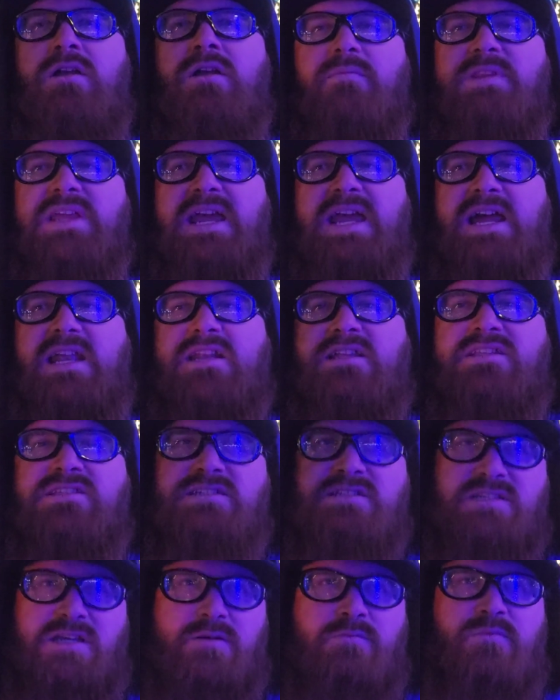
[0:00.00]
They added
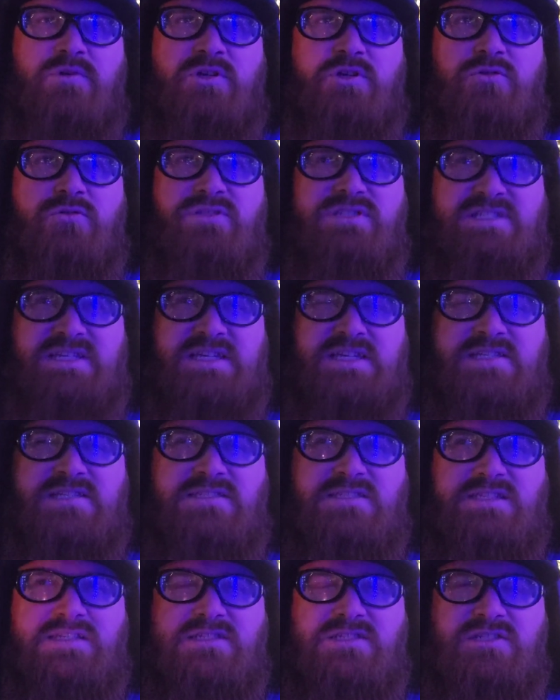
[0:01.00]
some new
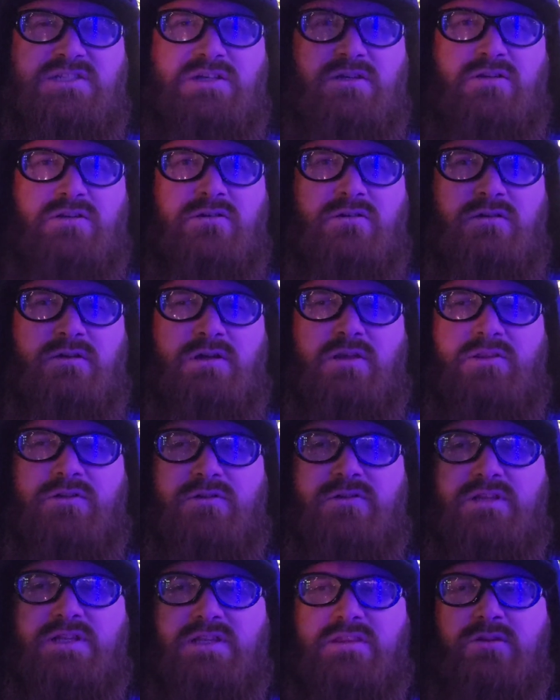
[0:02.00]
skins this year
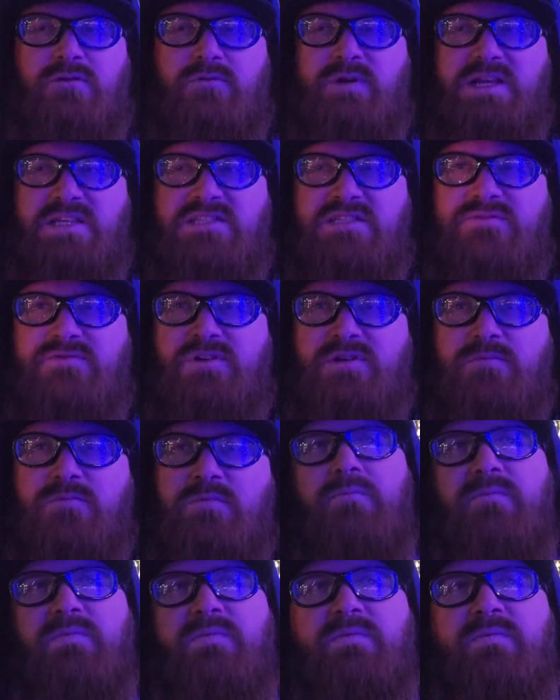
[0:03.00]
other than the rest of
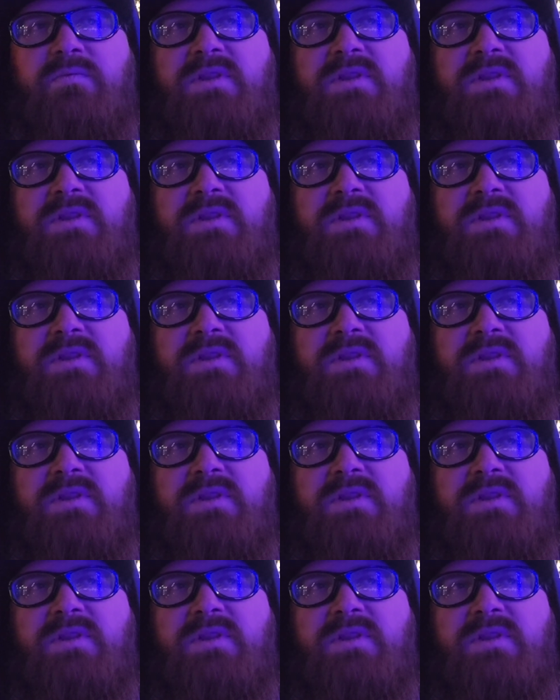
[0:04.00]
them.